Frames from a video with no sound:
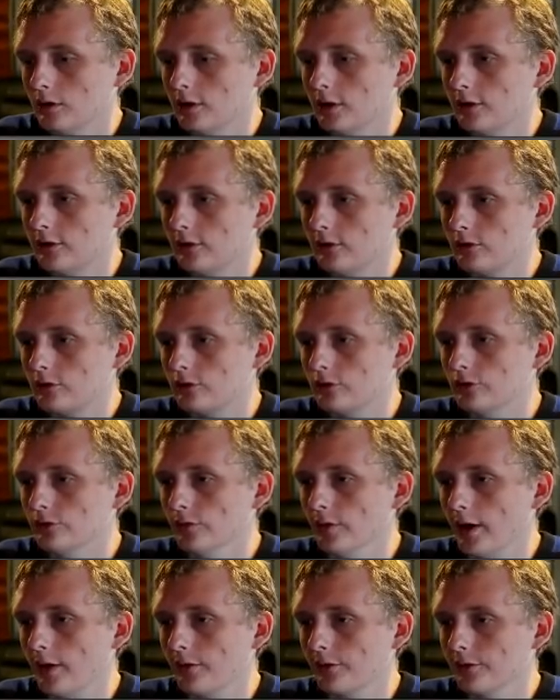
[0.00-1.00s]
I guess I'll just
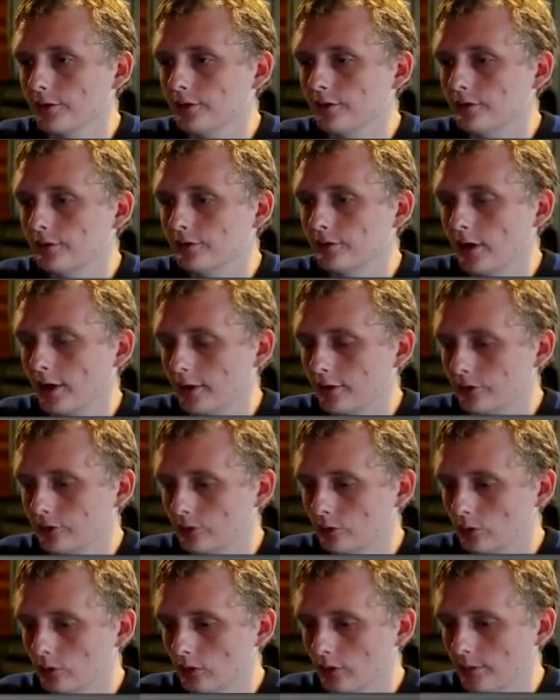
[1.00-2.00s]
drown her. Drag his
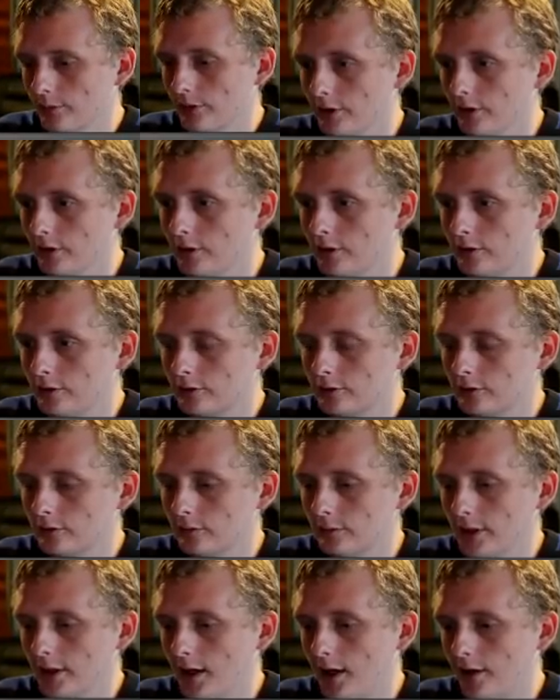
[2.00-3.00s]
ghoul here. It's
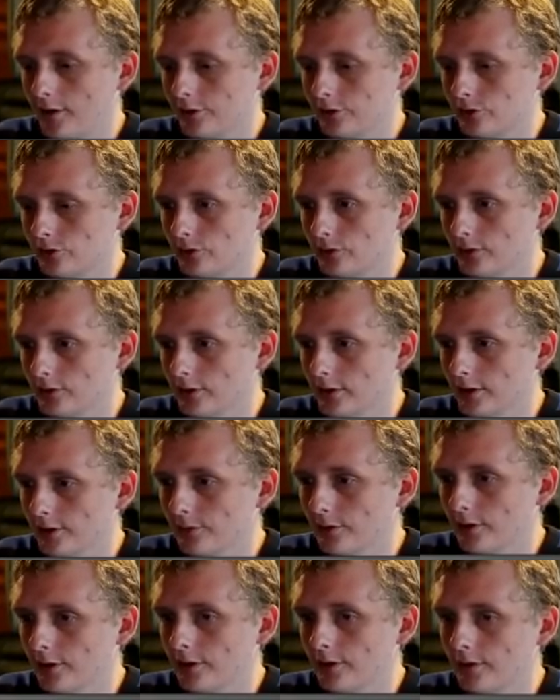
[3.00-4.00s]
gonna be the highest unit
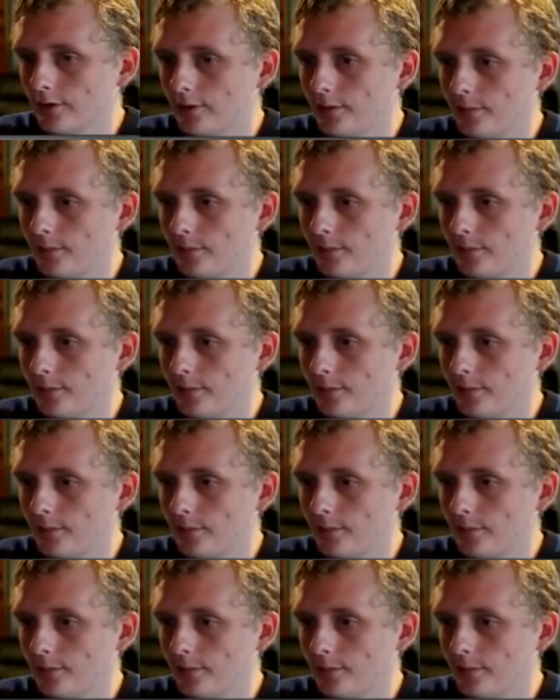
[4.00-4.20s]
anyway.